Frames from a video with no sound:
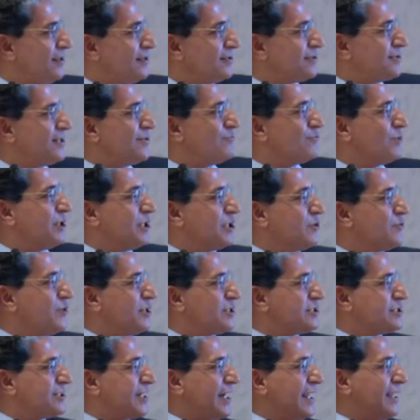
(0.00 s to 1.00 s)
somebody
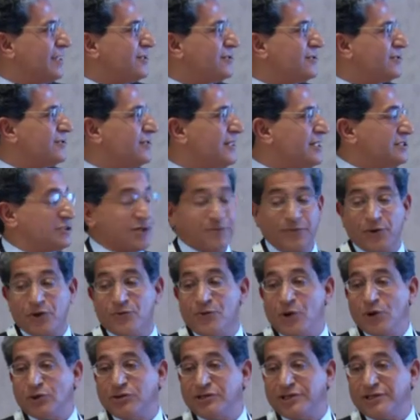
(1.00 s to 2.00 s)
was trying, as a
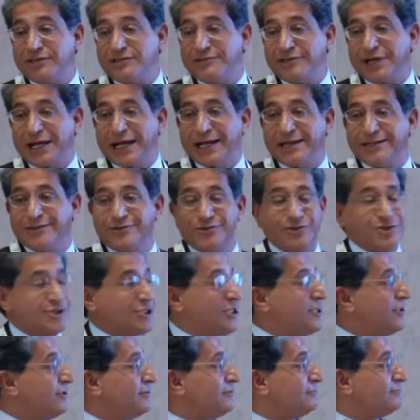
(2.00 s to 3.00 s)
promoter, trying to
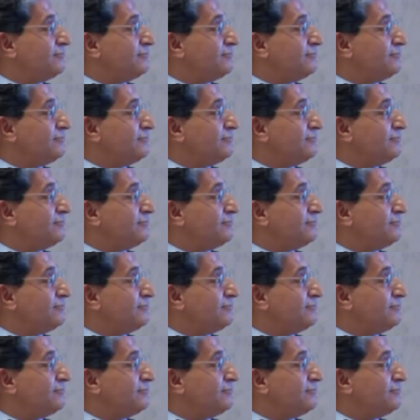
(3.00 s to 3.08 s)
sell